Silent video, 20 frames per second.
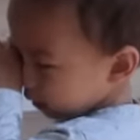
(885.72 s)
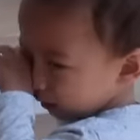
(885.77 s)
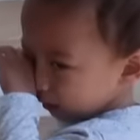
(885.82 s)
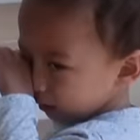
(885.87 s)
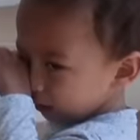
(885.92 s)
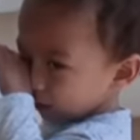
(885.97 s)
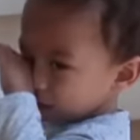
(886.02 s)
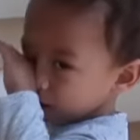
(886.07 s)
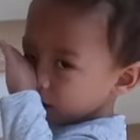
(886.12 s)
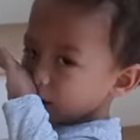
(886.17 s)
You
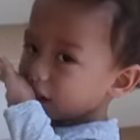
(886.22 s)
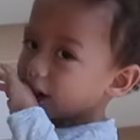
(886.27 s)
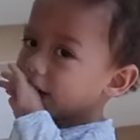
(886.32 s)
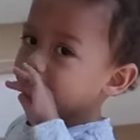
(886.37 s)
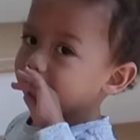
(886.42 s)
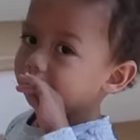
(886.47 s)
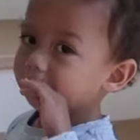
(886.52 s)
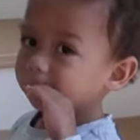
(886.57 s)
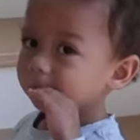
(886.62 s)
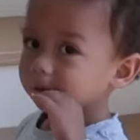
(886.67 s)

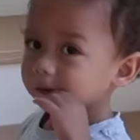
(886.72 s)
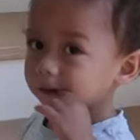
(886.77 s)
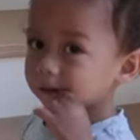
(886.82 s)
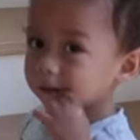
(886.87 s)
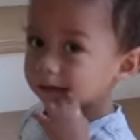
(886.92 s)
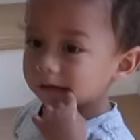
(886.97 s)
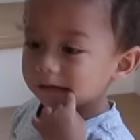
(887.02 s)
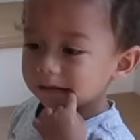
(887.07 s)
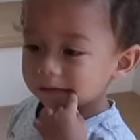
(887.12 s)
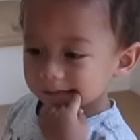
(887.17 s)
sleepy?
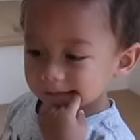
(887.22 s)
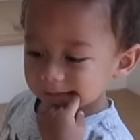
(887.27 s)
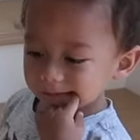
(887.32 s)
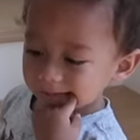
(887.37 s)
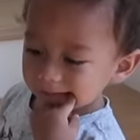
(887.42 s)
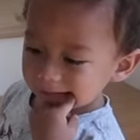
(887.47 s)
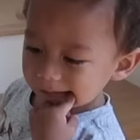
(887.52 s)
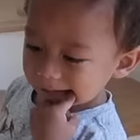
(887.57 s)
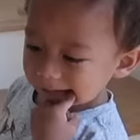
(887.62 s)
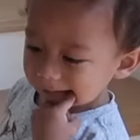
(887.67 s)

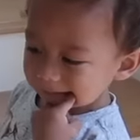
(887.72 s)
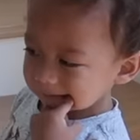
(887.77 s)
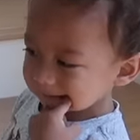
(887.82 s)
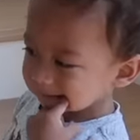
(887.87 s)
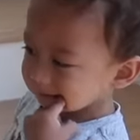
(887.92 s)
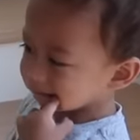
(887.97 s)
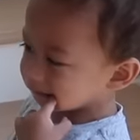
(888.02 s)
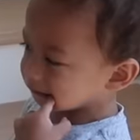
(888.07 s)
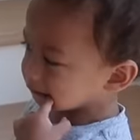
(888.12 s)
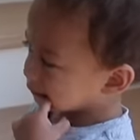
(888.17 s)

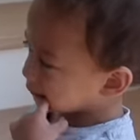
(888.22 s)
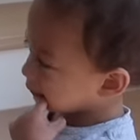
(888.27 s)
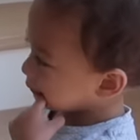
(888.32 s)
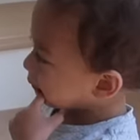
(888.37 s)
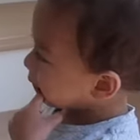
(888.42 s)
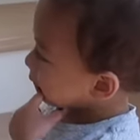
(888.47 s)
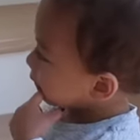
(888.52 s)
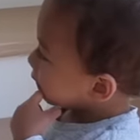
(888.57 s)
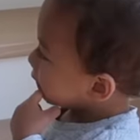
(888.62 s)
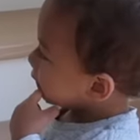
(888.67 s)
You wanna
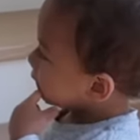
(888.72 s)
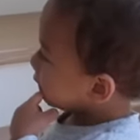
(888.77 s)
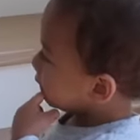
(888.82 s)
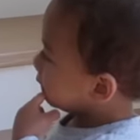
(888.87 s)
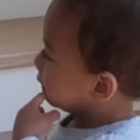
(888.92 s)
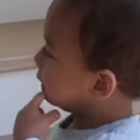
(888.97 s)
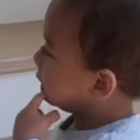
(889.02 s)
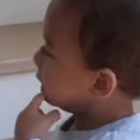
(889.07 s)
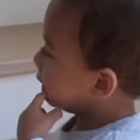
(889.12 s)
sleep?